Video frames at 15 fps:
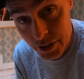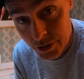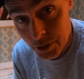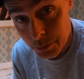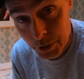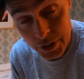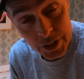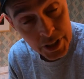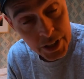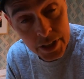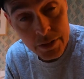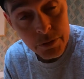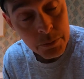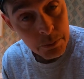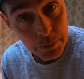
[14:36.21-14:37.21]
got something
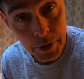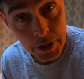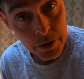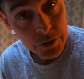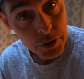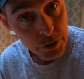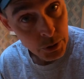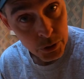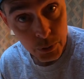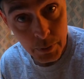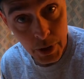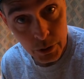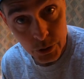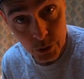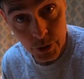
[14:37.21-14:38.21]
even better than those
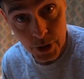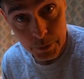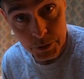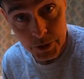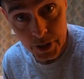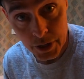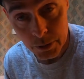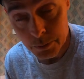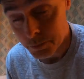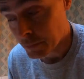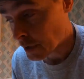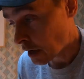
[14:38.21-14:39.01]
mouse traps now.